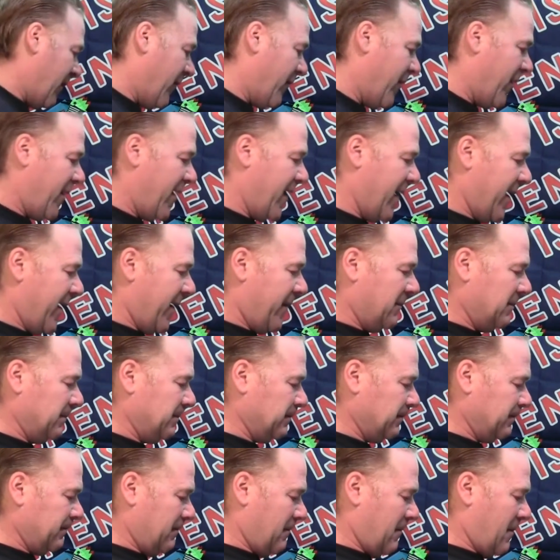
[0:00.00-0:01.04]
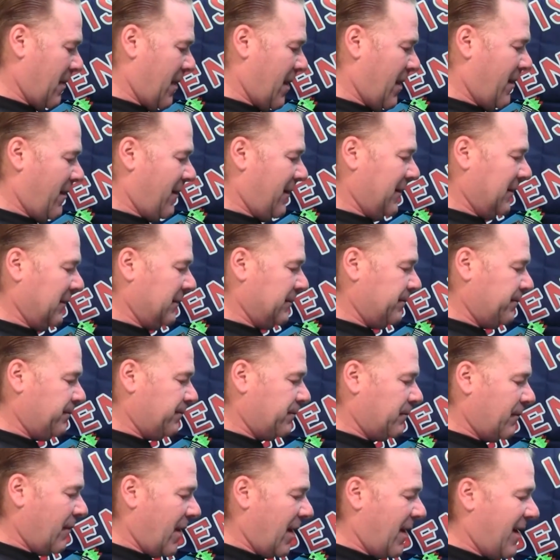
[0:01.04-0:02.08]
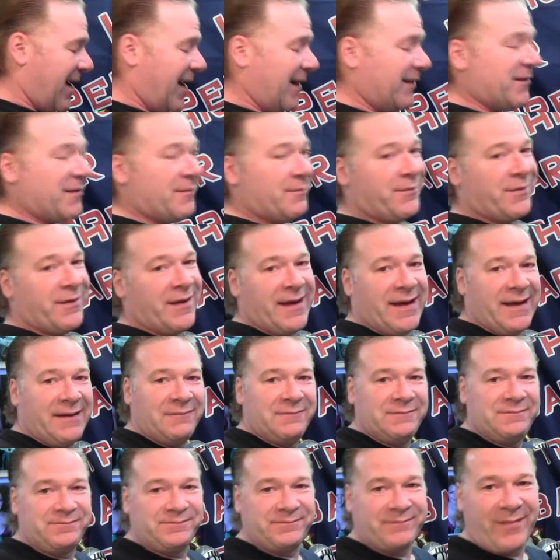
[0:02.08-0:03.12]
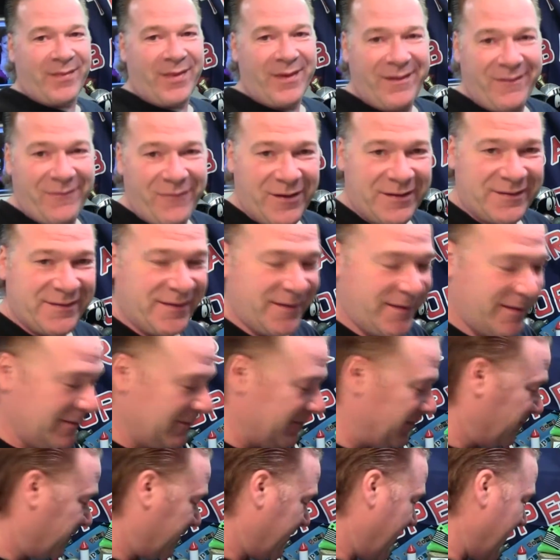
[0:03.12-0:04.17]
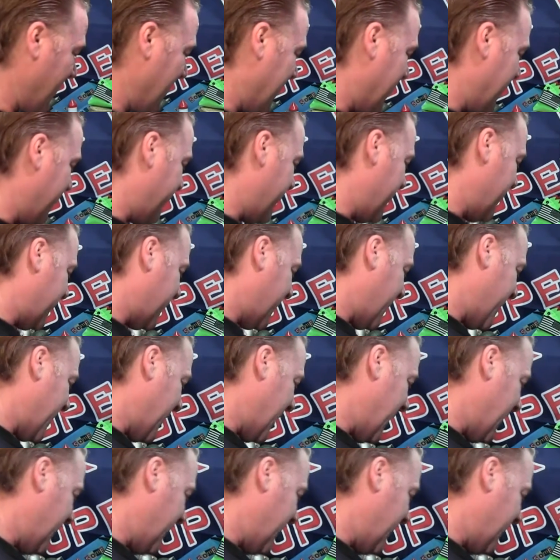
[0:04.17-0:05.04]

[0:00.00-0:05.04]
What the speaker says: Well, I contemplate what to give this on the